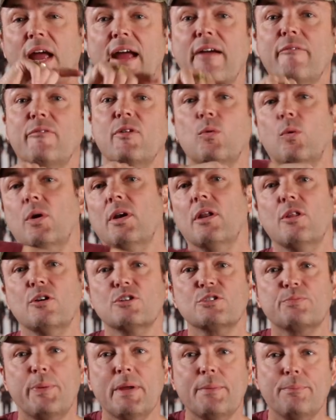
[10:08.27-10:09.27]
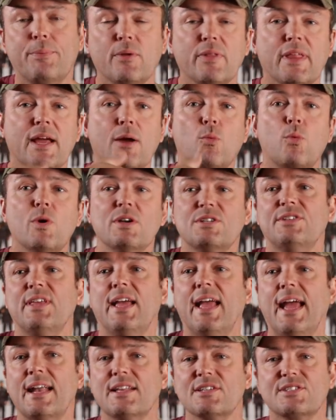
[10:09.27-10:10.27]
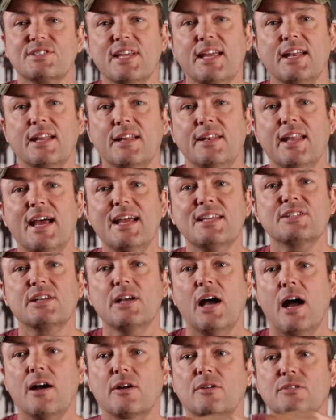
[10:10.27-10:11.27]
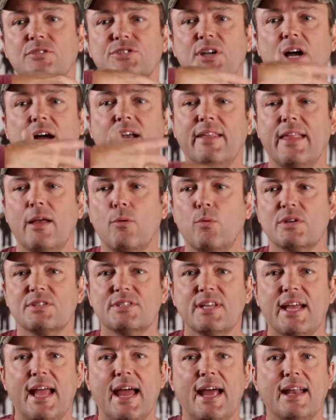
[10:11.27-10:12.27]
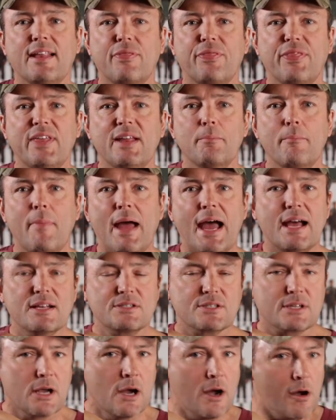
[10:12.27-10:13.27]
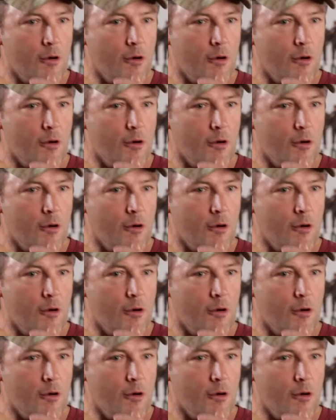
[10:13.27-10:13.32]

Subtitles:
every one of those people there wish they had a set of nice goggles on. They wish they had a thin mask.